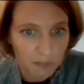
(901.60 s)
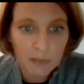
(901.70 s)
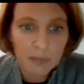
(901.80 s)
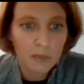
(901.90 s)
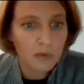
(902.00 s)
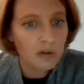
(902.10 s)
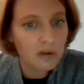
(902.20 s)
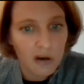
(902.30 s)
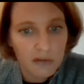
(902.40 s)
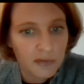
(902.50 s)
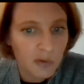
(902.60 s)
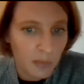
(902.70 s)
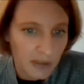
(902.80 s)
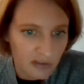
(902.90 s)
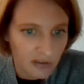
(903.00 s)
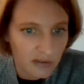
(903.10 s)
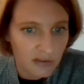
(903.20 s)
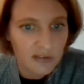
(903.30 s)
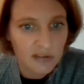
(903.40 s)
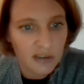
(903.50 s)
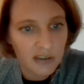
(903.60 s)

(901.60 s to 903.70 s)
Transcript: People love quizzes